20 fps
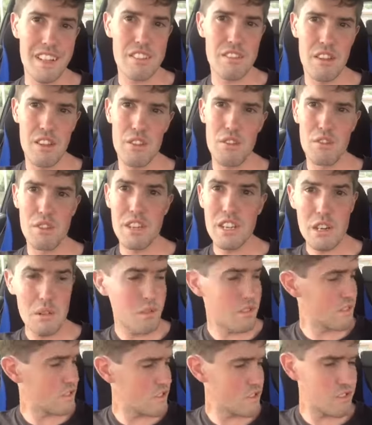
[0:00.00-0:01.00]
So I thought, you know
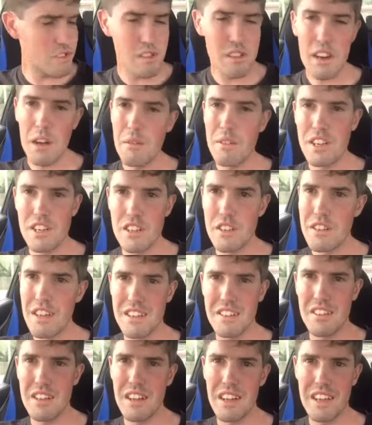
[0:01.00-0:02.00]
what, screw it, I'm gonna do that
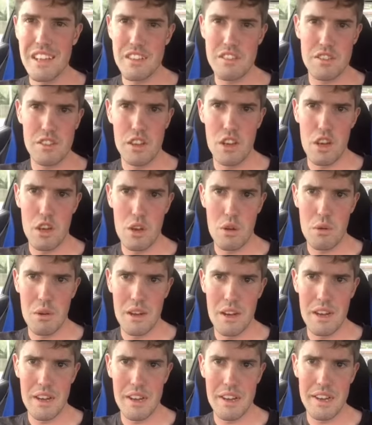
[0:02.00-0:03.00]
today.
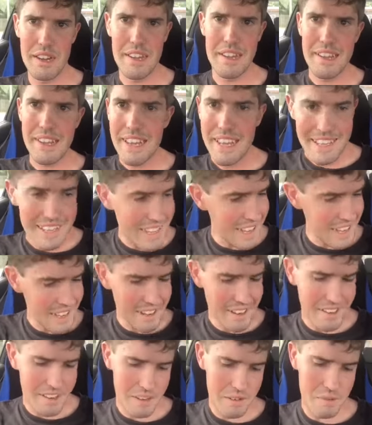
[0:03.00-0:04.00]
So
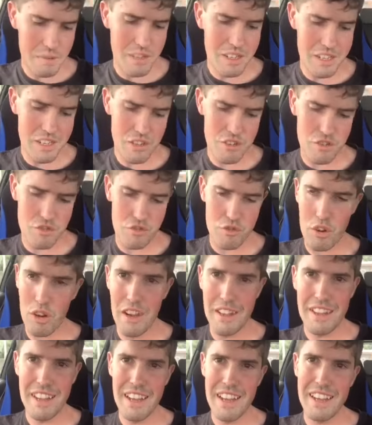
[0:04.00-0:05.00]
I'm gonna try
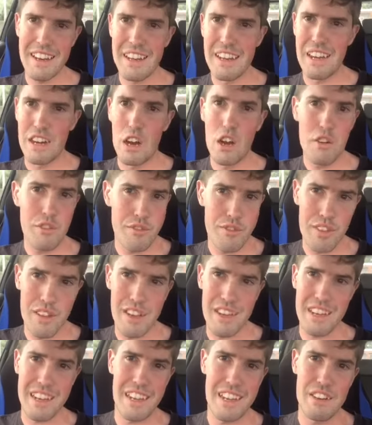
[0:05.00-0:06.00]
that. Hopefully I
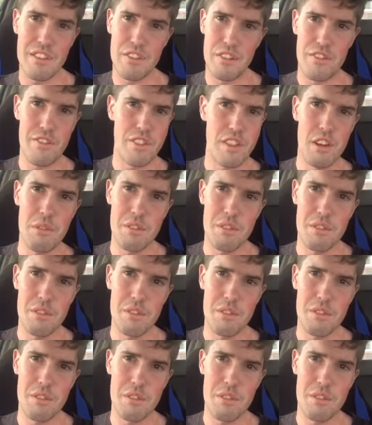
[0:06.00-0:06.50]
can get it on film.